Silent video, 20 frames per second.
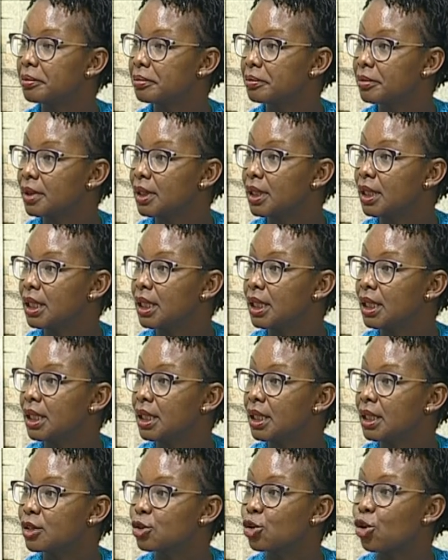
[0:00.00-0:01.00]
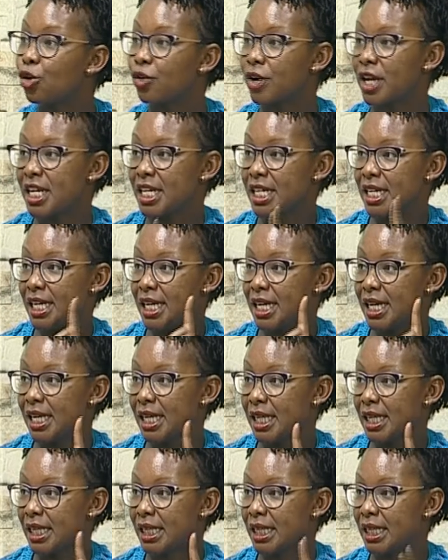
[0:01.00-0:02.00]
Yeah. So, so already, do you know
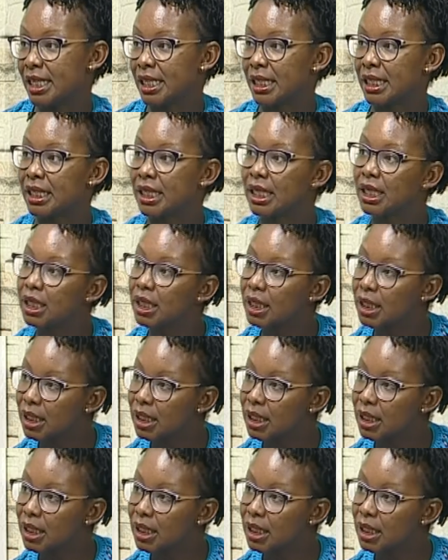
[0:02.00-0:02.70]
her name? Because uh -huh.